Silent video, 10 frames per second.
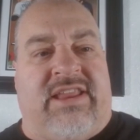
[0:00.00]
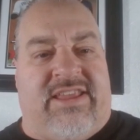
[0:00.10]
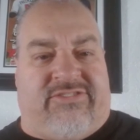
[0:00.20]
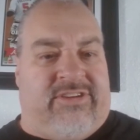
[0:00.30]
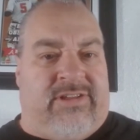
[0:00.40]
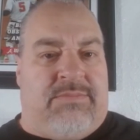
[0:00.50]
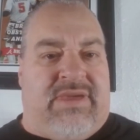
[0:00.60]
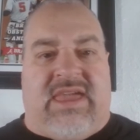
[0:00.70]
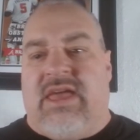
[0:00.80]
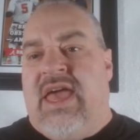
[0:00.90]
can necessarily
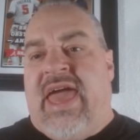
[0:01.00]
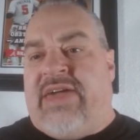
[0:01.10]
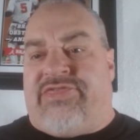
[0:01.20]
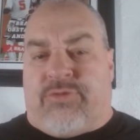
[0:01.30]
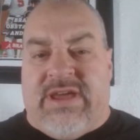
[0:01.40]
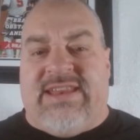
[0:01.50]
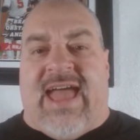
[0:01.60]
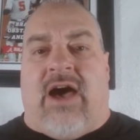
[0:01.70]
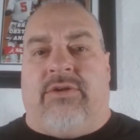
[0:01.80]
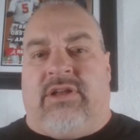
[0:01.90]
be a three
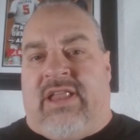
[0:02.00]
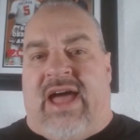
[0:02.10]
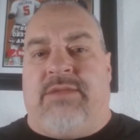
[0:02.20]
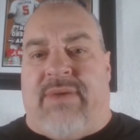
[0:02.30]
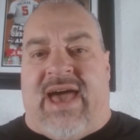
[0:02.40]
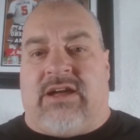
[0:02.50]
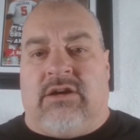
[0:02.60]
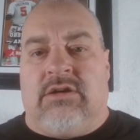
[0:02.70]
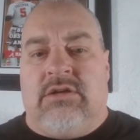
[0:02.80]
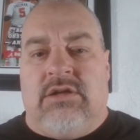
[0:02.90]
down
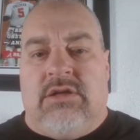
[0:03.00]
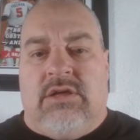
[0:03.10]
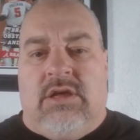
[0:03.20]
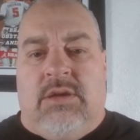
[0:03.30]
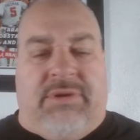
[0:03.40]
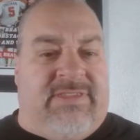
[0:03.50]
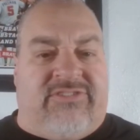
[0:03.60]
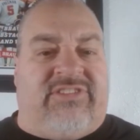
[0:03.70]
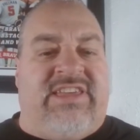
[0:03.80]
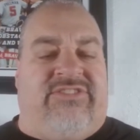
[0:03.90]
linebacker, but
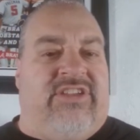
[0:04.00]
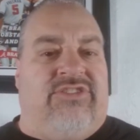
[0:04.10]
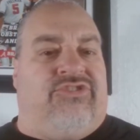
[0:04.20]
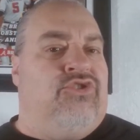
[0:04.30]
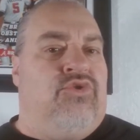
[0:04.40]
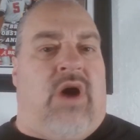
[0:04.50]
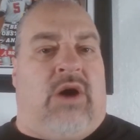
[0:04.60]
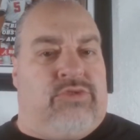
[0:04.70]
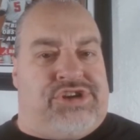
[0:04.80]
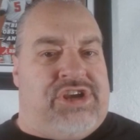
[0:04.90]
this leads into
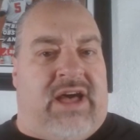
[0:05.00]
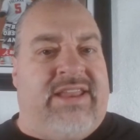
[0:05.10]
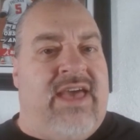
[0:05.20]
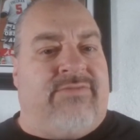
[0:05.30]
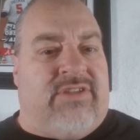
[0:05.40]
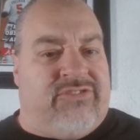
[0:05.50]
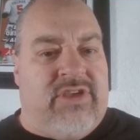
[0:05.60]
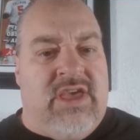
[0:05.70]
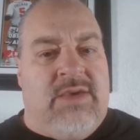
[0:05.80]
a Rashawn Evans.